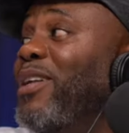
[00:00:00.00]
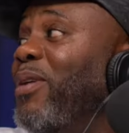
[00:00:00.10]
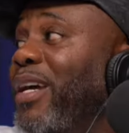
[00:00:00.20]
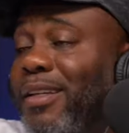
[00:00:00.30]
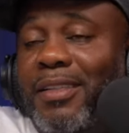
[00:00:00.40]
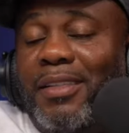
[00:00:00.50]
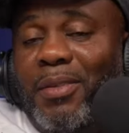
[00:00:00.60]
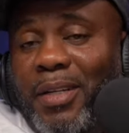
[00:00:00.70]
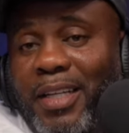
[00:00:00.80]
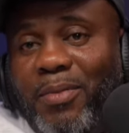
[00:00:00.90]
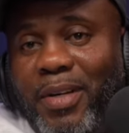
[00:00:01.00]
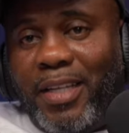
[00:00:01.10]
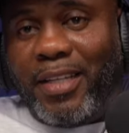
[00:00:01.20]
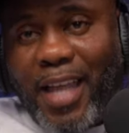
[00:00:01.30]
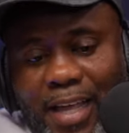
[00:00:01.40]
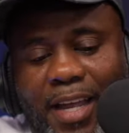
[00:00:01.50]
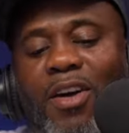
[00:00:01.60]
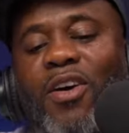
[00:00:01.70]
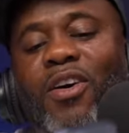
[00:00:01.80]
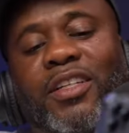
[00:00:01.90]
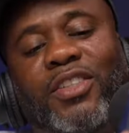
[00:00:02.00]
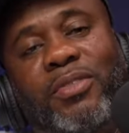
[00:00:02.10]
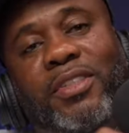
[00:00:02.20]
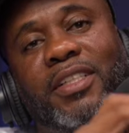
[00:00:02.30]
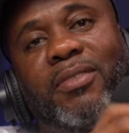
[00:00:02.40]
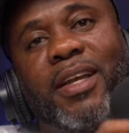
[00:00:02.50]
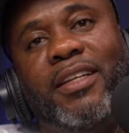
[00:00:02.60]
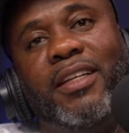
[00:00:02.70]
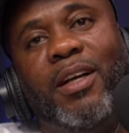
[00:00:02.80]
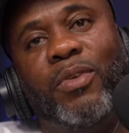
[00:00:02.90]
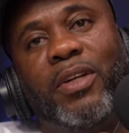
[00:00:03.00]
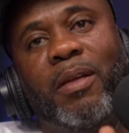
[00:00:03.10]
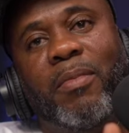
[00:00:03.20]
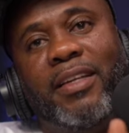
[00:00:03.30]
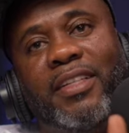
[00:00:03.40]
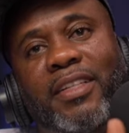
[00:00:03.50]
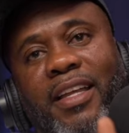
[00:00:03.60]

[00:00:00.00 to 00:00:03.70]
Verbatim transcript: Well, anyway, Stank. anyway, I got all this. See this right here? I want yeah, everybody yeah,